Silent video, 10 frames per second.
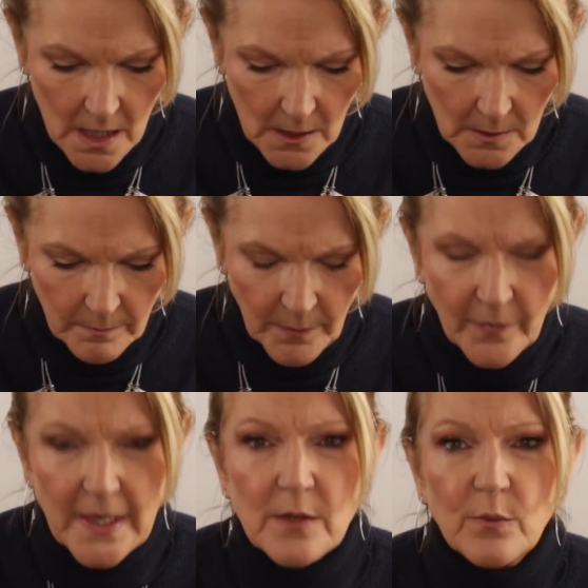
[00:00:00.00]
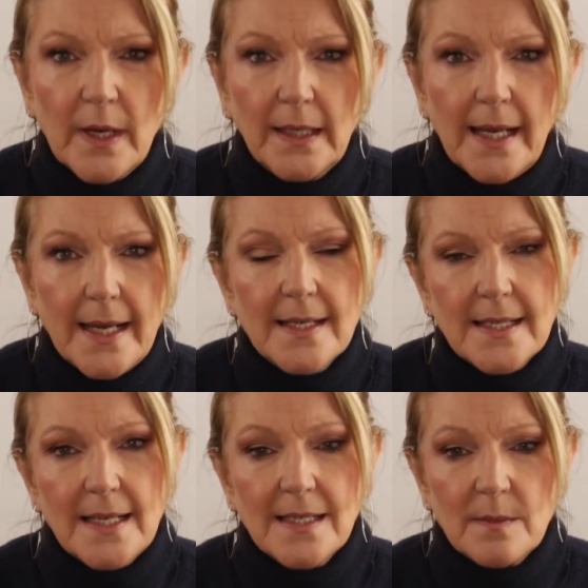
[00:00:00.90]
but this really
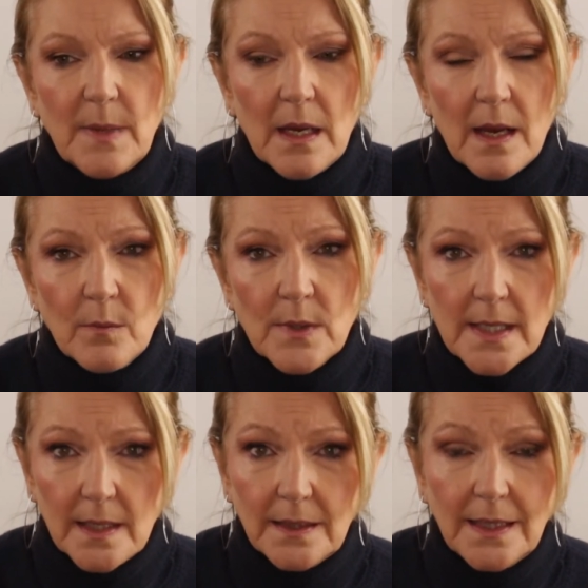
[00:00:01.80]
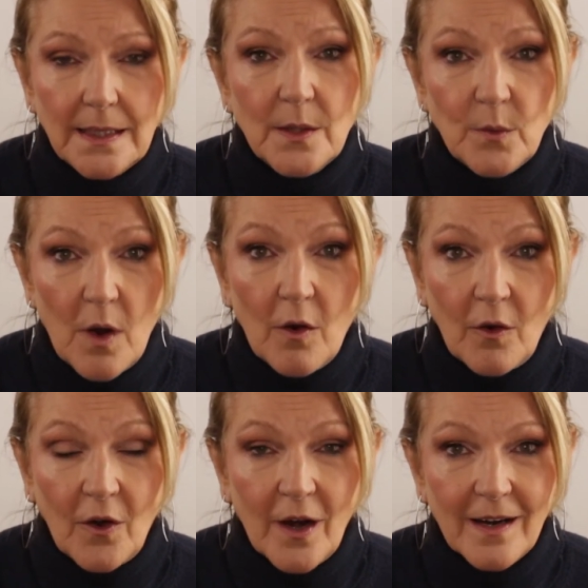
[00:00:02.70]
incensed me. It was clearly
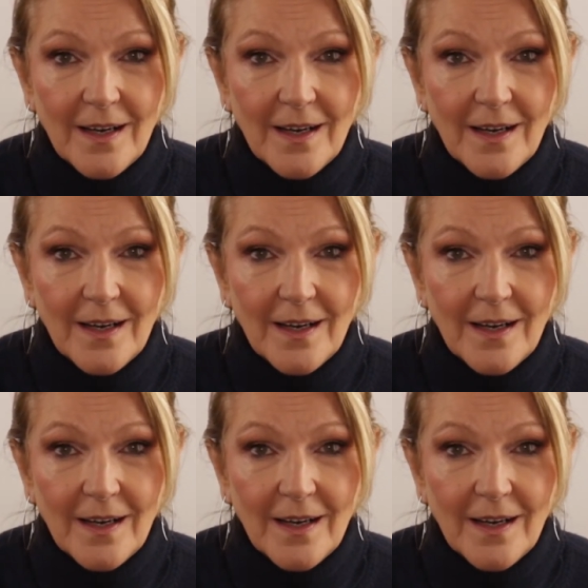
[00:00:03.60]
wrong.